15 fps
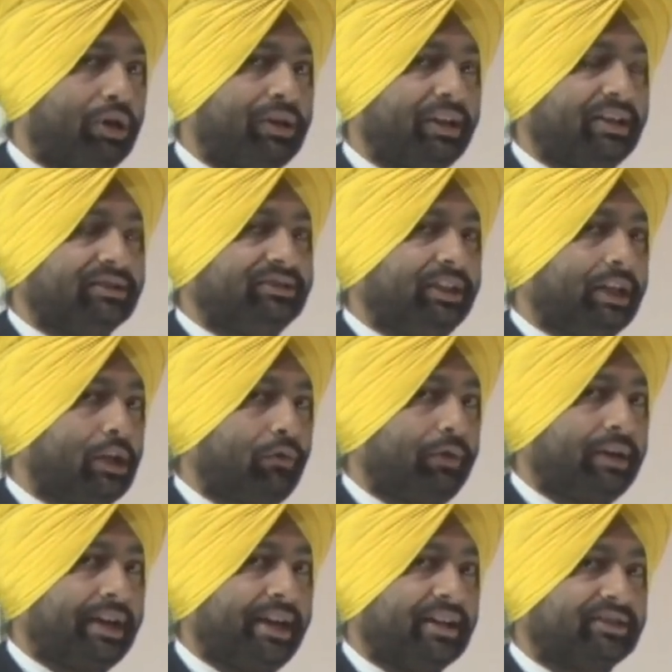what is the
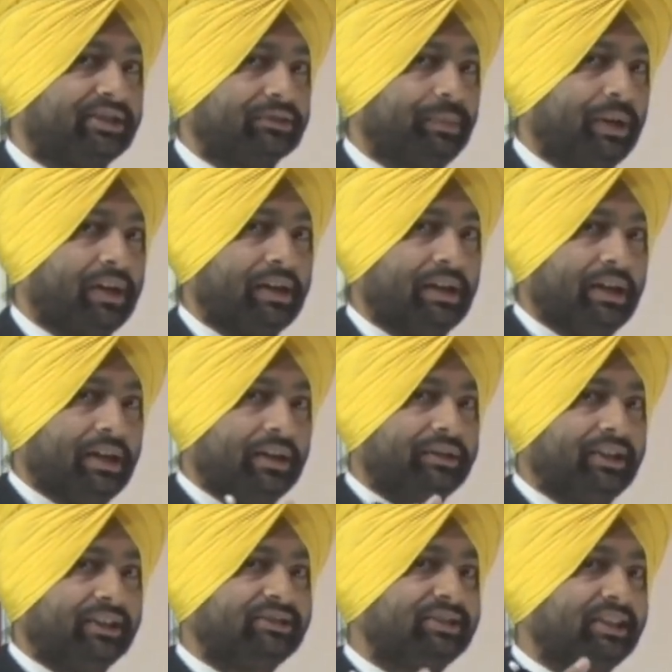quick access bar?
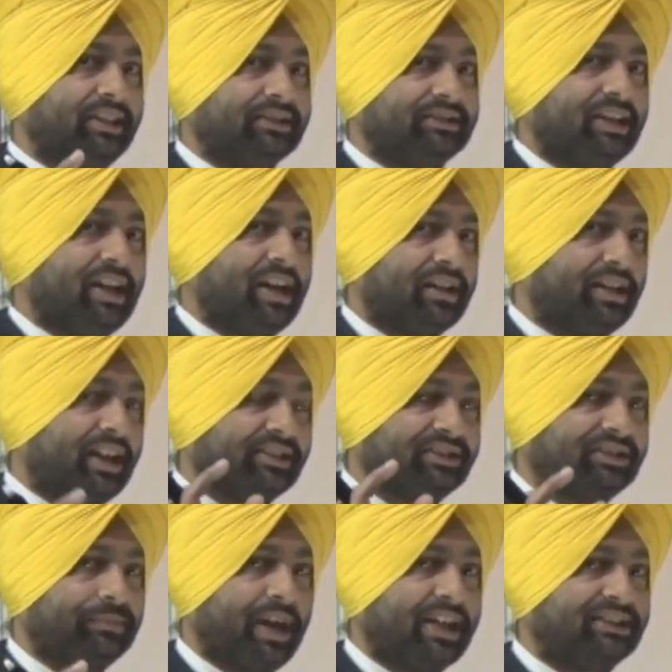This is a
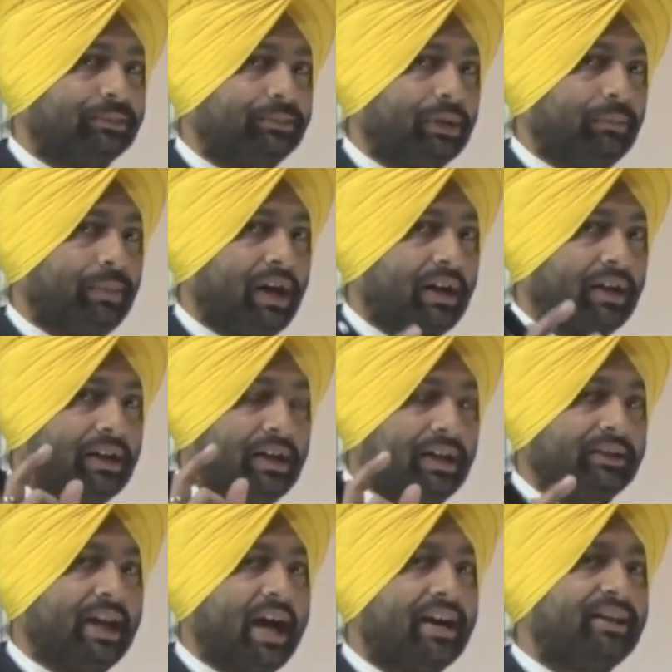customizable bar
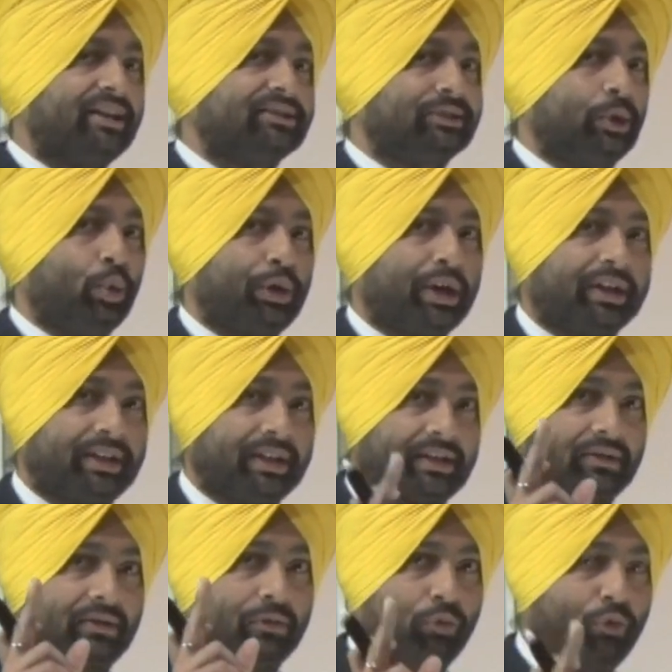that is
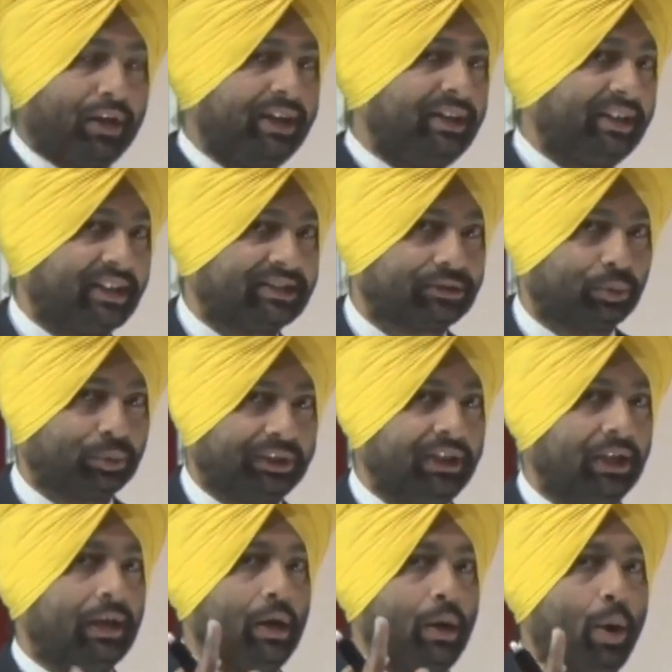located very next to
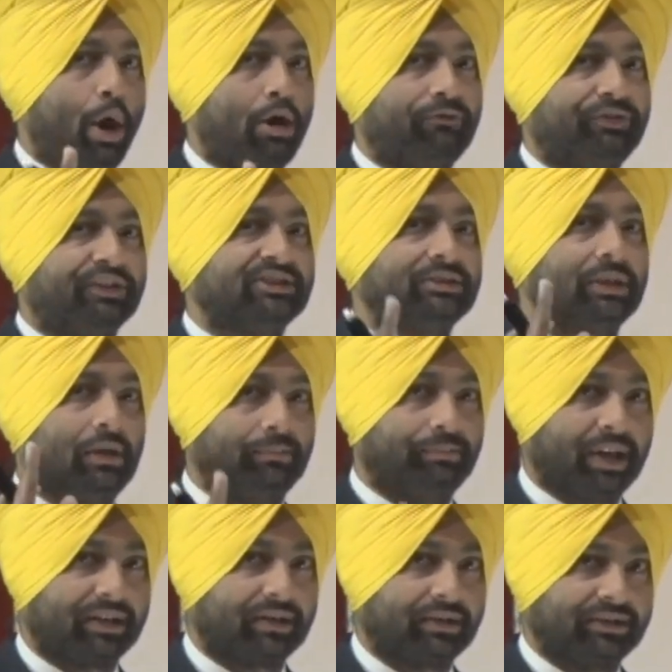the office
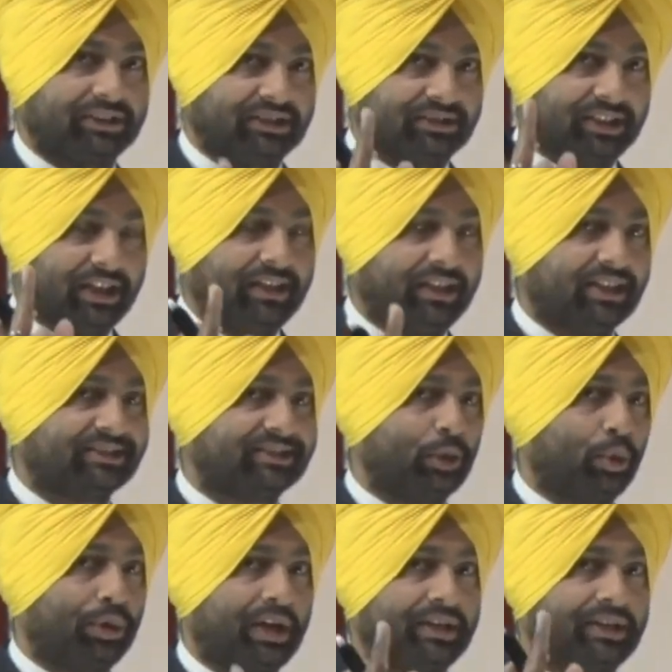button. Yes, it is
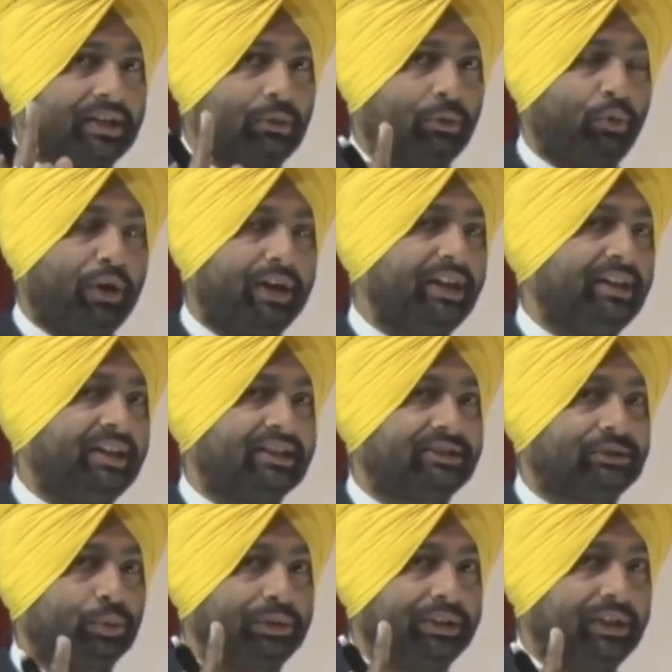located very
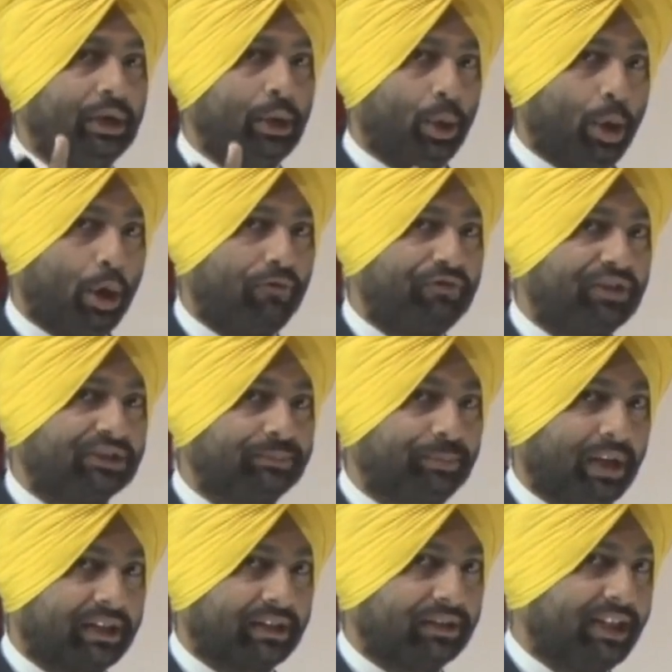next to the office
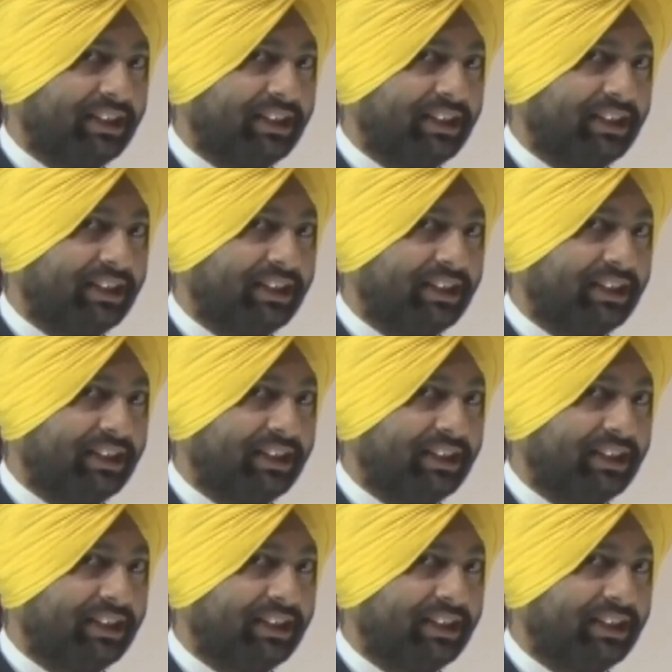button.